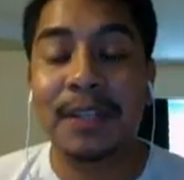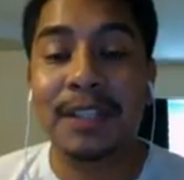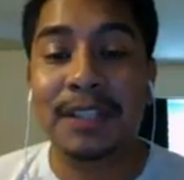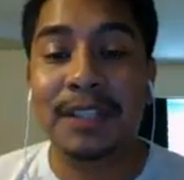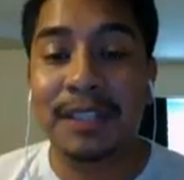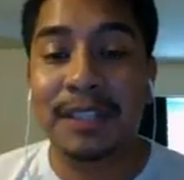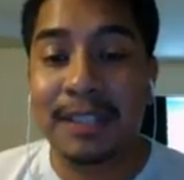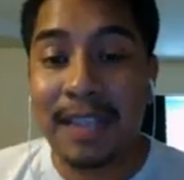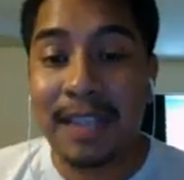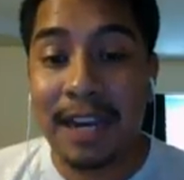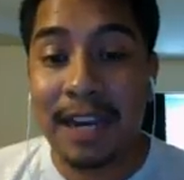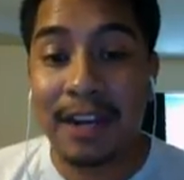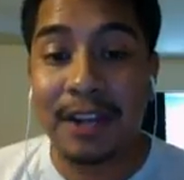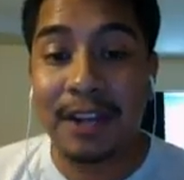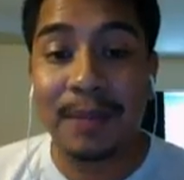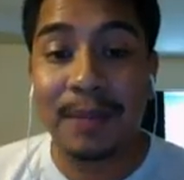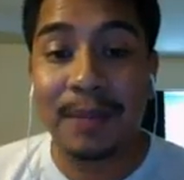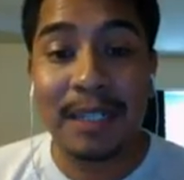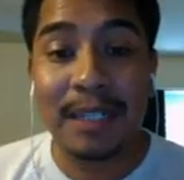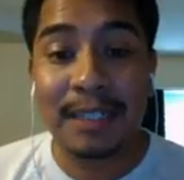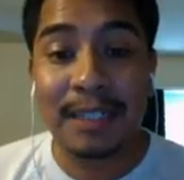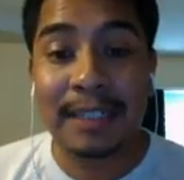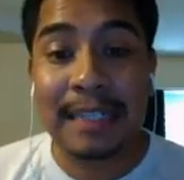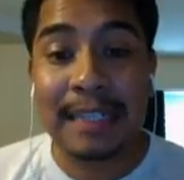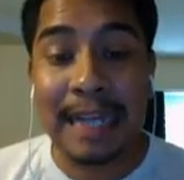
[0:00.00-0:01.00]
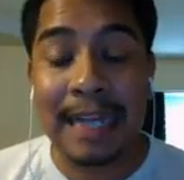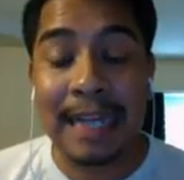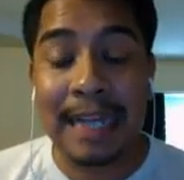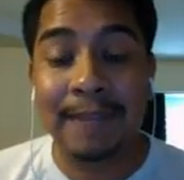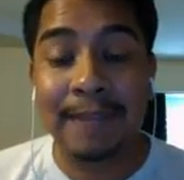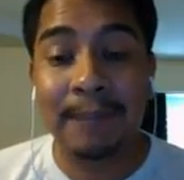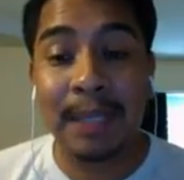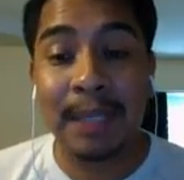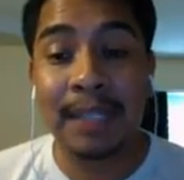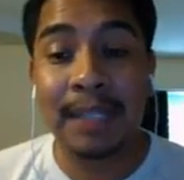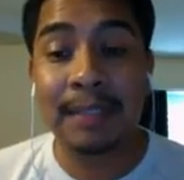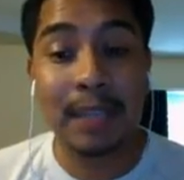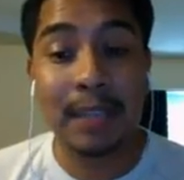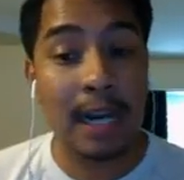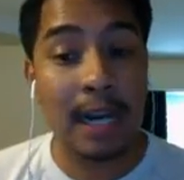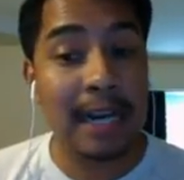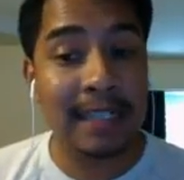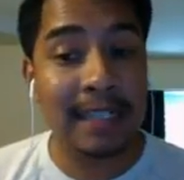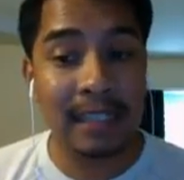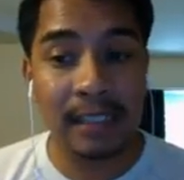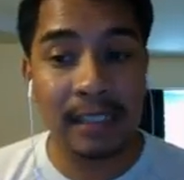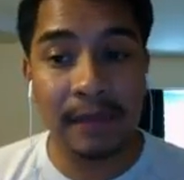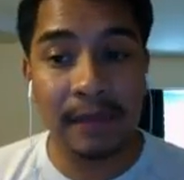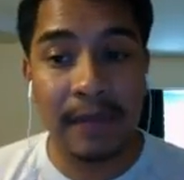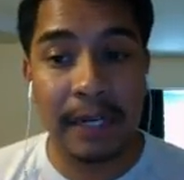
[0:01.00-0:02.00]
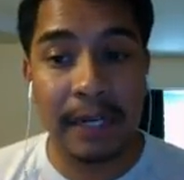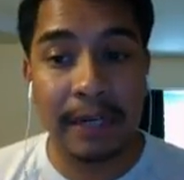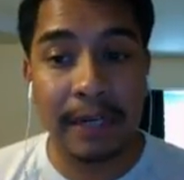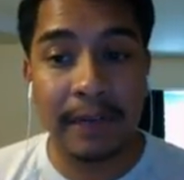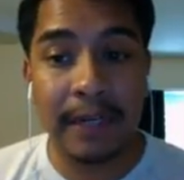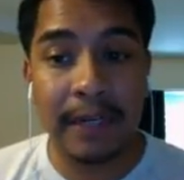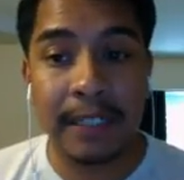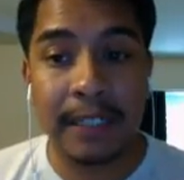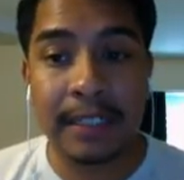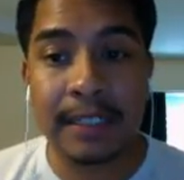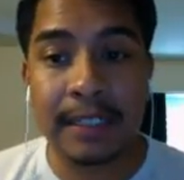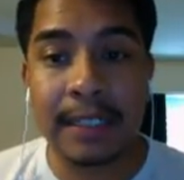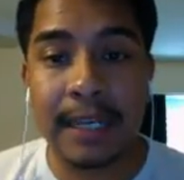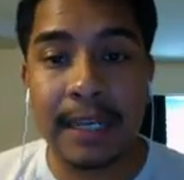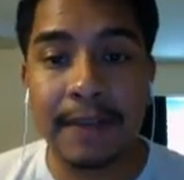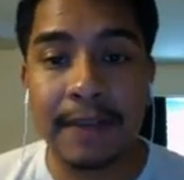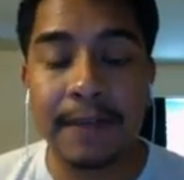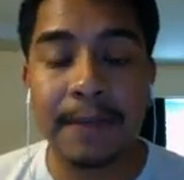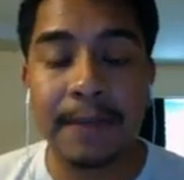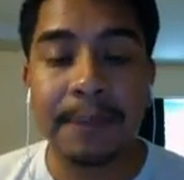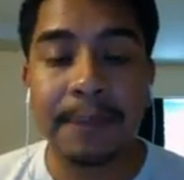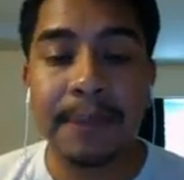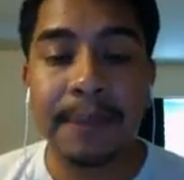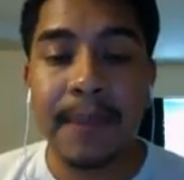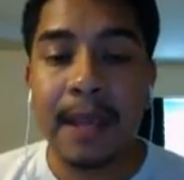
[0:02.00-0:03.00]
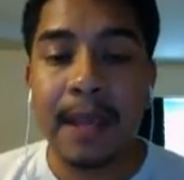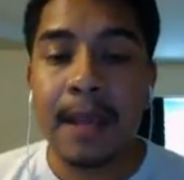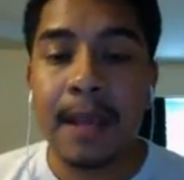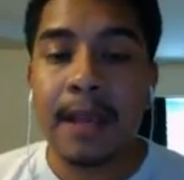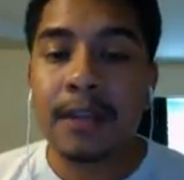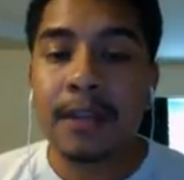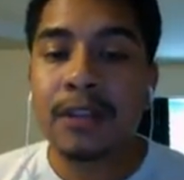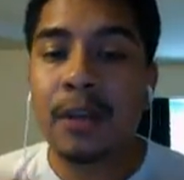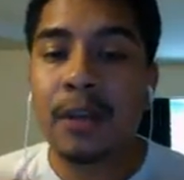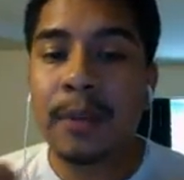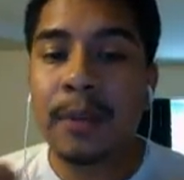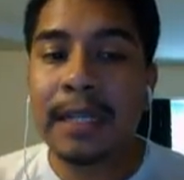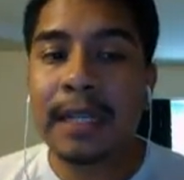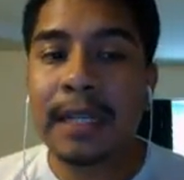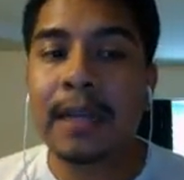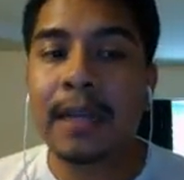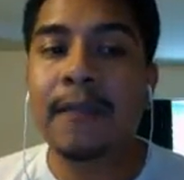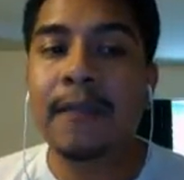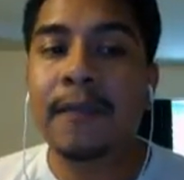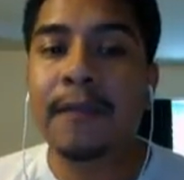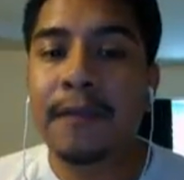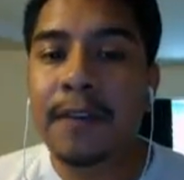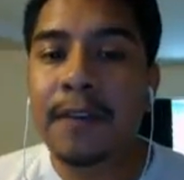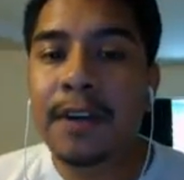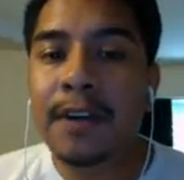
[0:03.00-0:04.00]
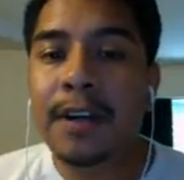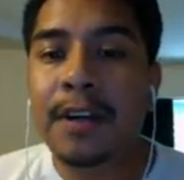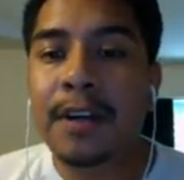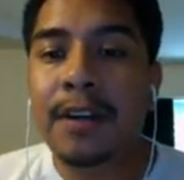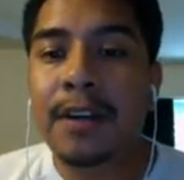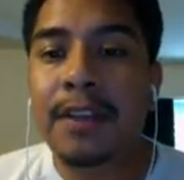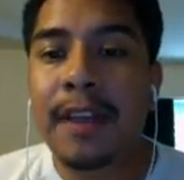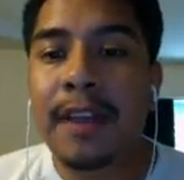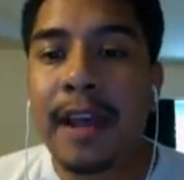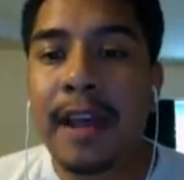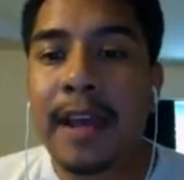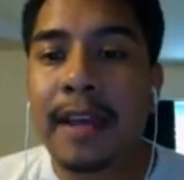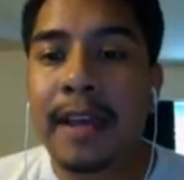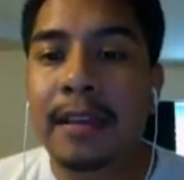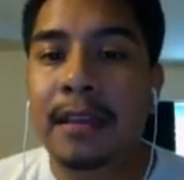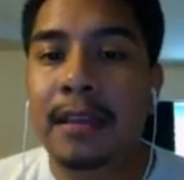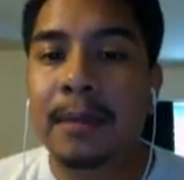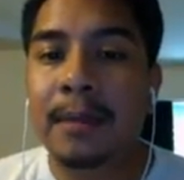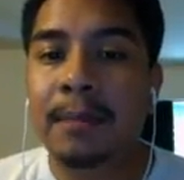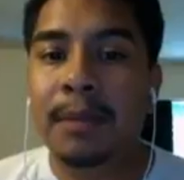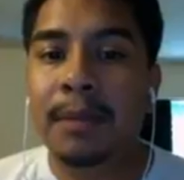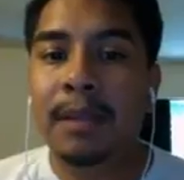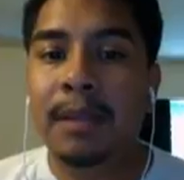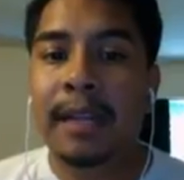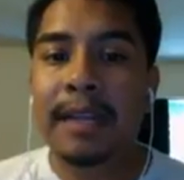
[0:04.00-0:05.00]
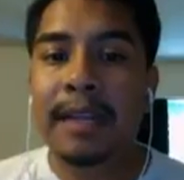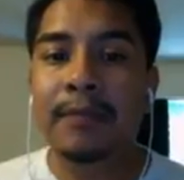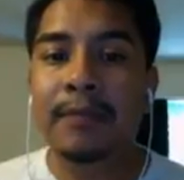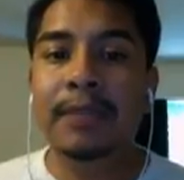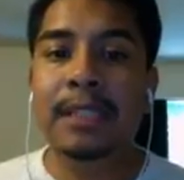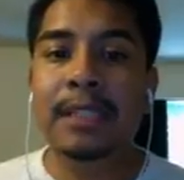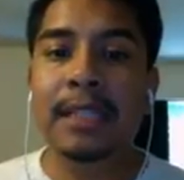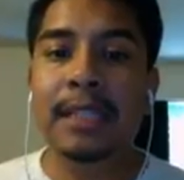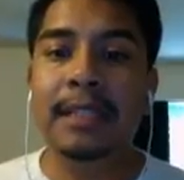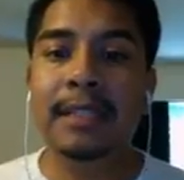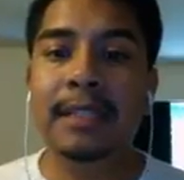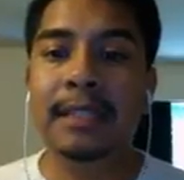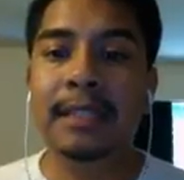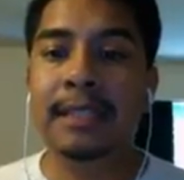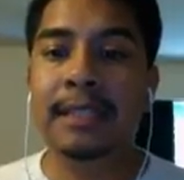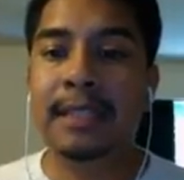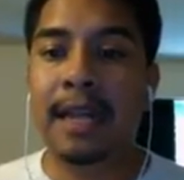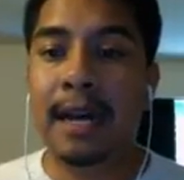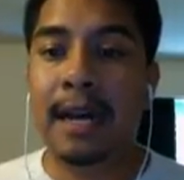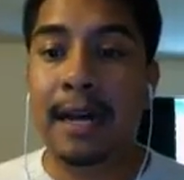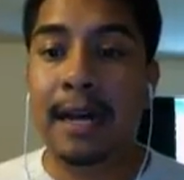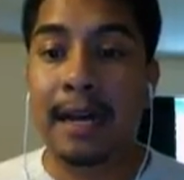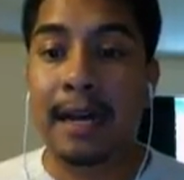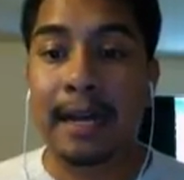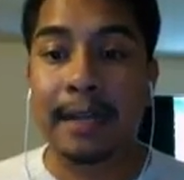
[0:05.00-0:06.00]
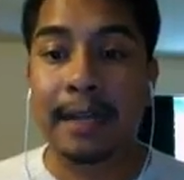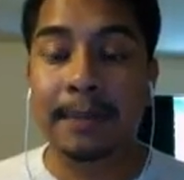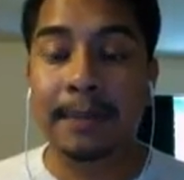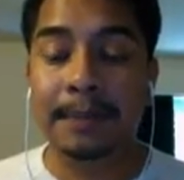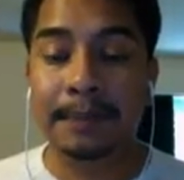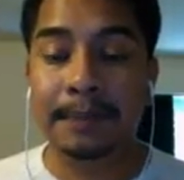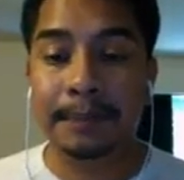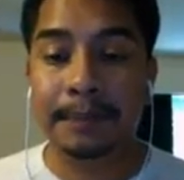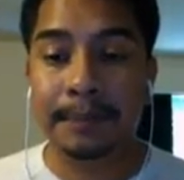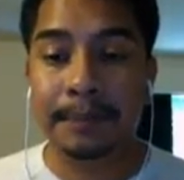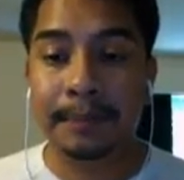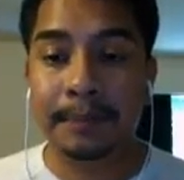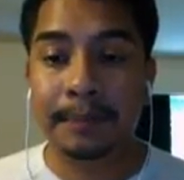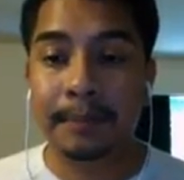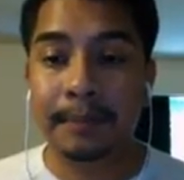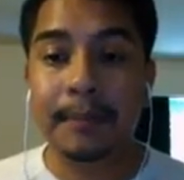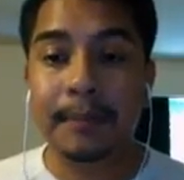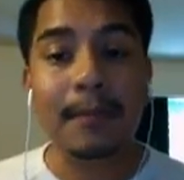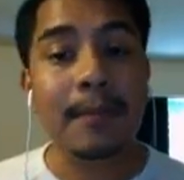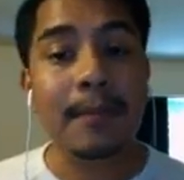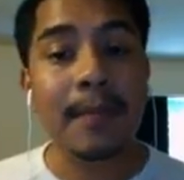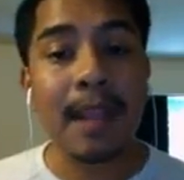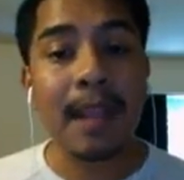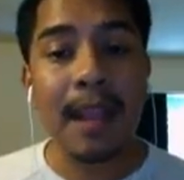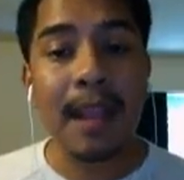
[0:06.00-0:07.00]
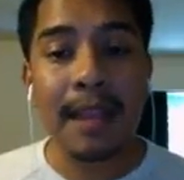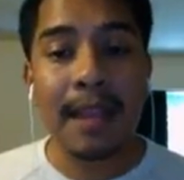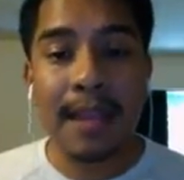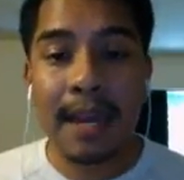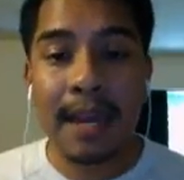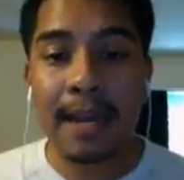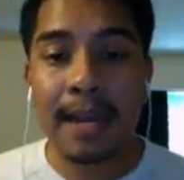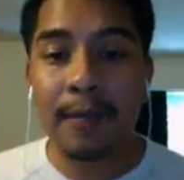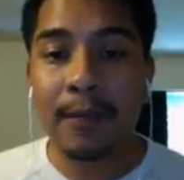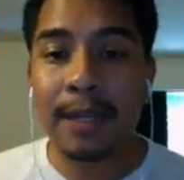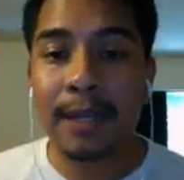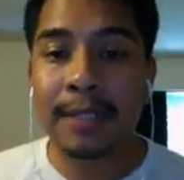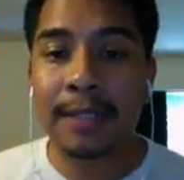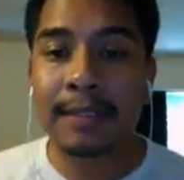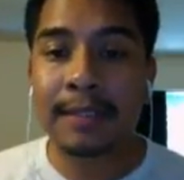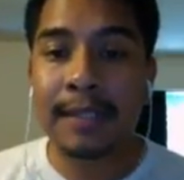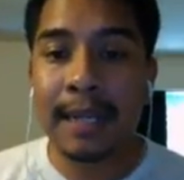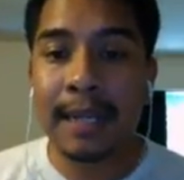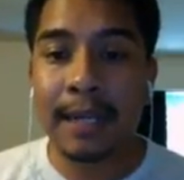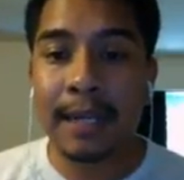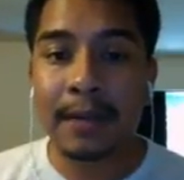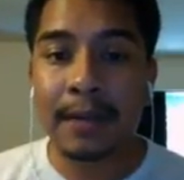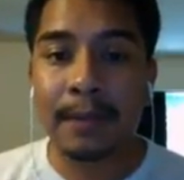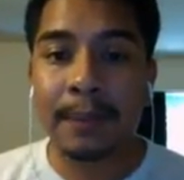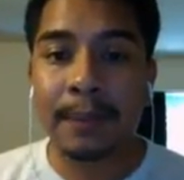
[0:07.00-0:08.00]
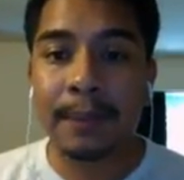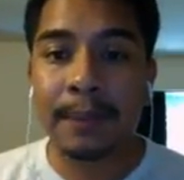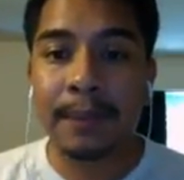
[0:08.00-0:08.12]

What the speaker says: to scare you because planes are actually very, very safe. So we can infer that the plane was in the sky and that it went down.